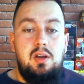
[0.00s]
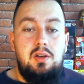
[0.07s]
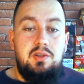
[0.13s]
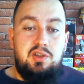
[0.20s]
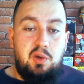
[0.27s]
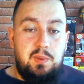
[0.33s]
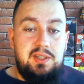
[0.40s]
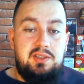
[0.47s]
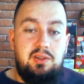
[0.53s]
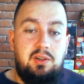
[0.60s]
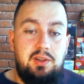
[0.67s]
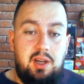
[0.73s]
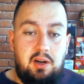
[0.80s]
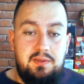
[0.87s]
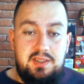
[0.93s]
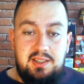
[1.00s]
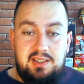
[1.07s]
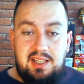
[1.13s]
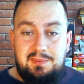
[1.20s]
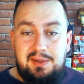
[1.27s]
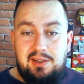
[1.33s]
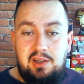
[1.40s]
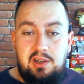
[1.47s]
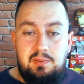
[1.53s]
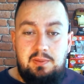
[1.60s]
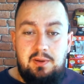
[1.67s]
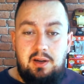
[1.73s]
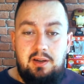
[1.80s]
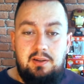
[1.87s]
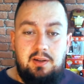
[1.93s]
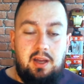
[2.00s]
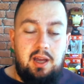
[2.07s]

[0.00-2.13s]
So we saw that obviously DB Cooper,